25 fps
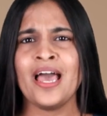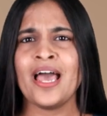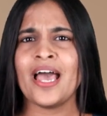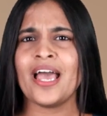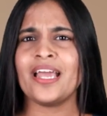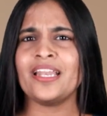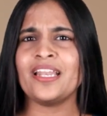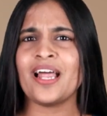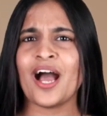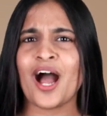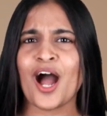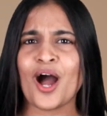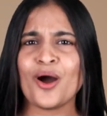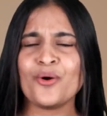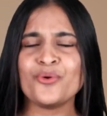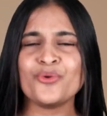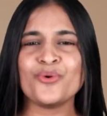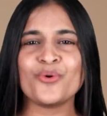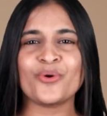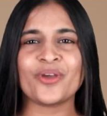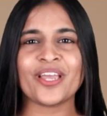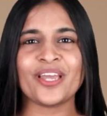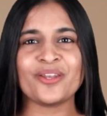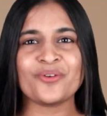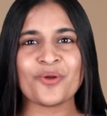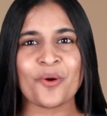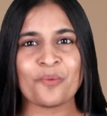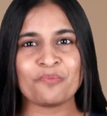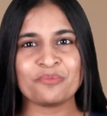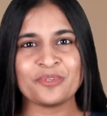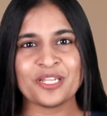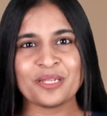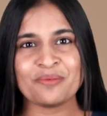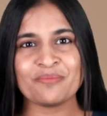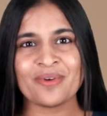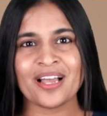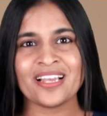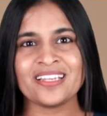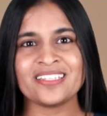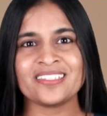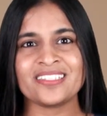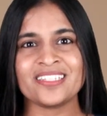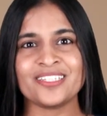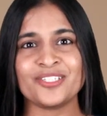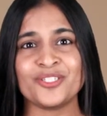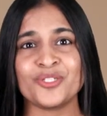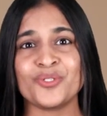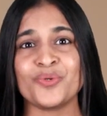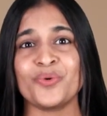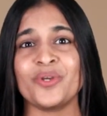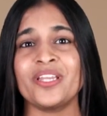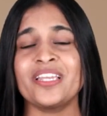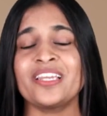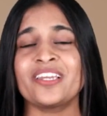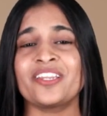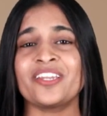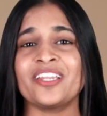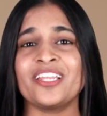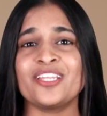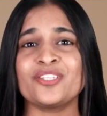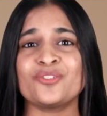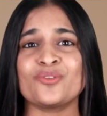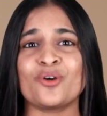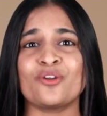and how you can optimize it to increase